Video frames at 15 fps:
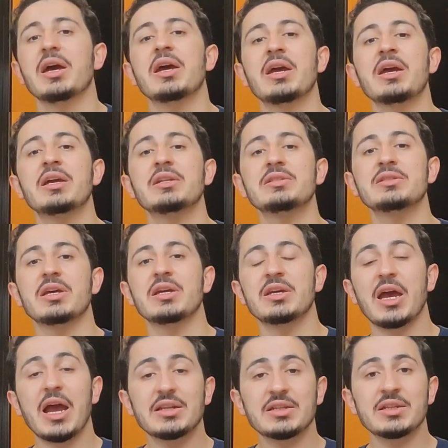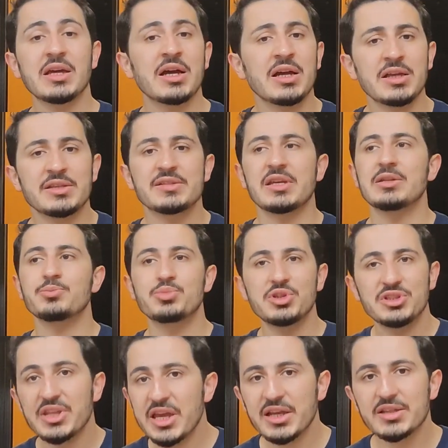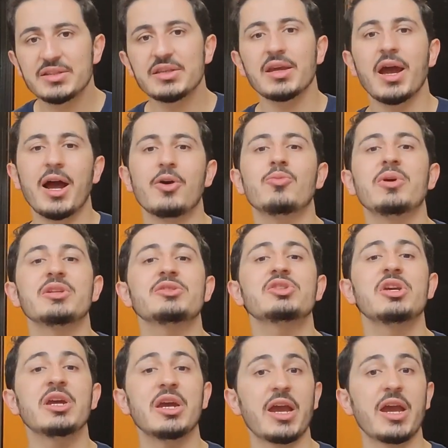and analyze and predict how much